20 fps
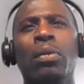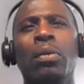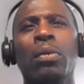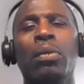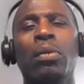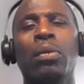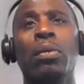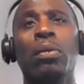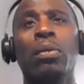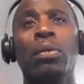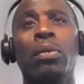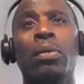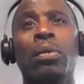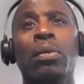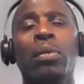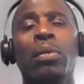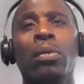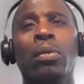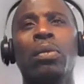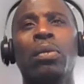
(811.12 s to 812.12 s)

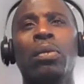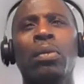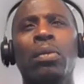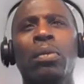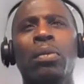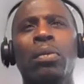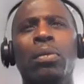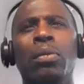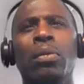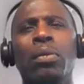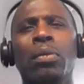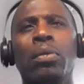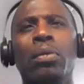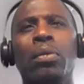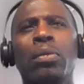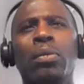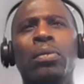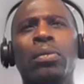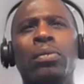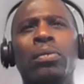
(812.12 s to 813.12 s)

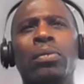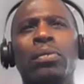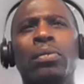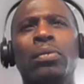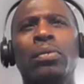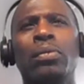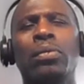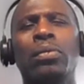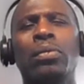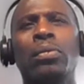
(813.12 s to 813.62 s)
The person shown says nothing.